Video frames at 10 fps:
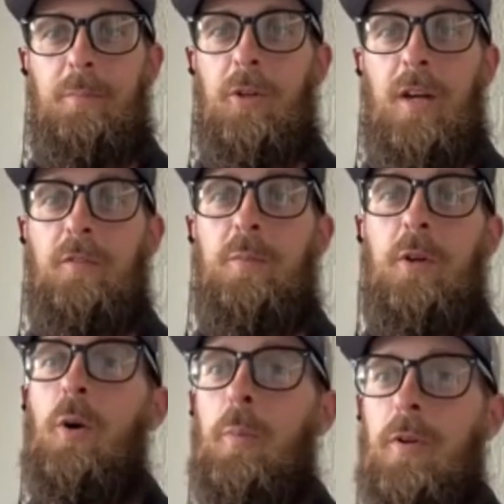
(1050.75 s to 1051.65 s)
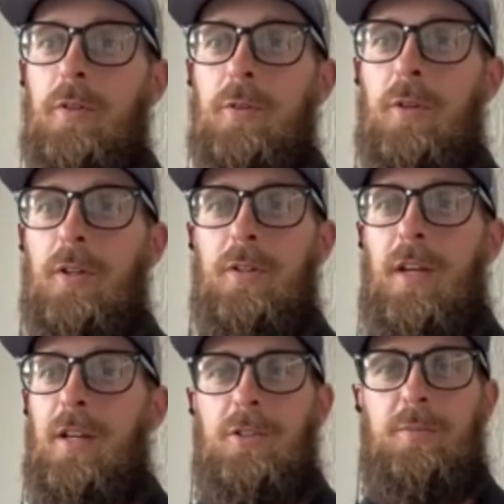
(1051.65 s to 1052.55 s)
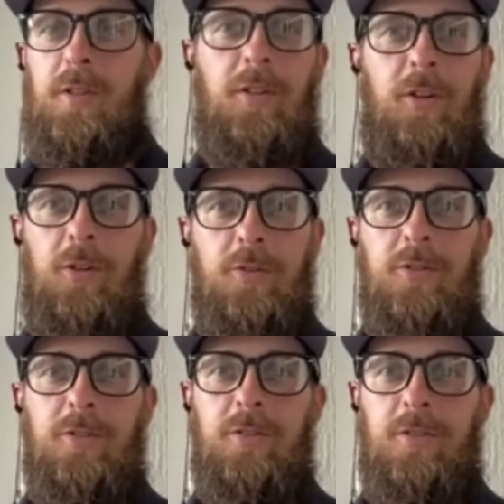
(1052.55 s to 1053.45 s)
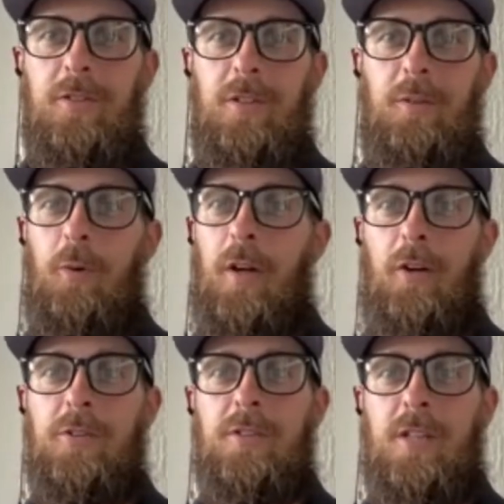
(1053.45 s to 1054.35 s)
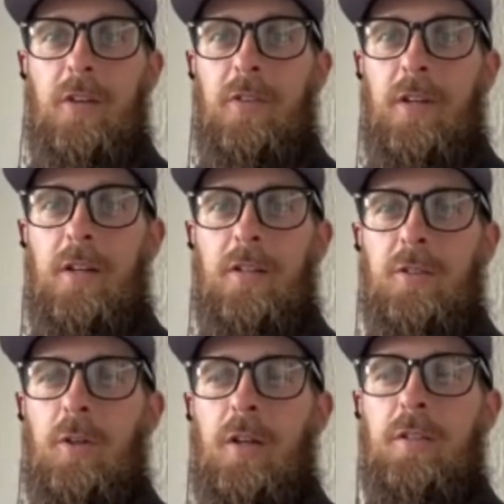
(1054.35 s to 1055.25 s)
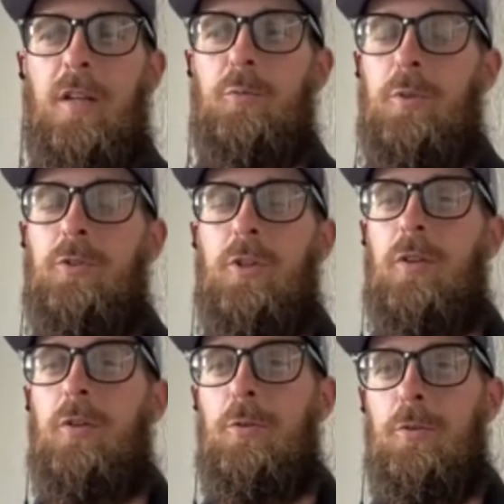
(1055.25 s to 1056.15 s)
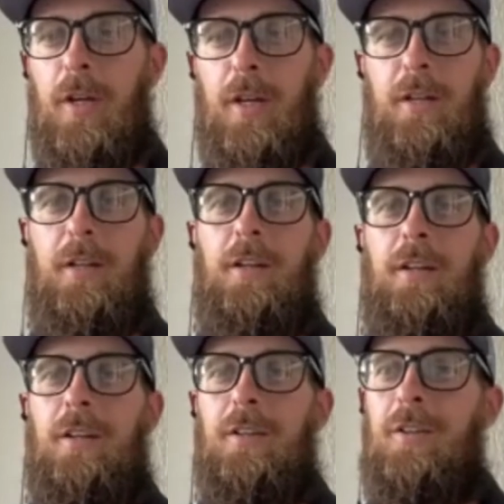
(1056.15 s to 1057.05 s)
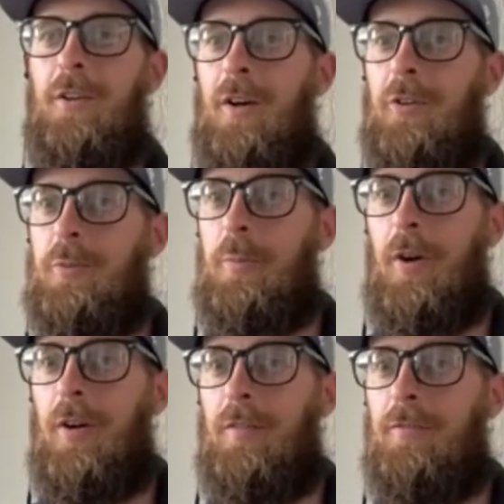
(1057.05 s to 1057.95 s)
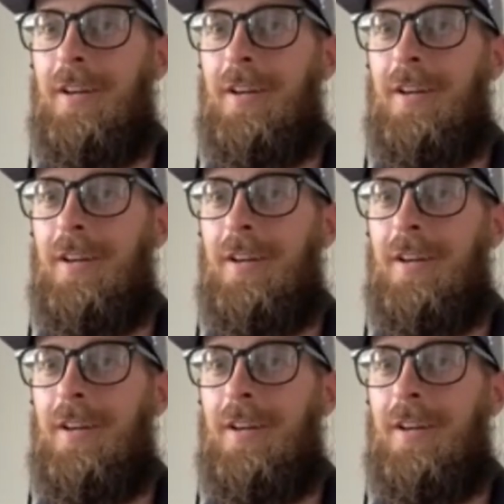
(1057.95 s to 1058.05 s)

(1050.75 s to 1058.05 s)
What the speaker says: But you have to be open to it. You can't just be closed to what else is out there, because a lot of times we drink the Kool-Aid. I was a part of,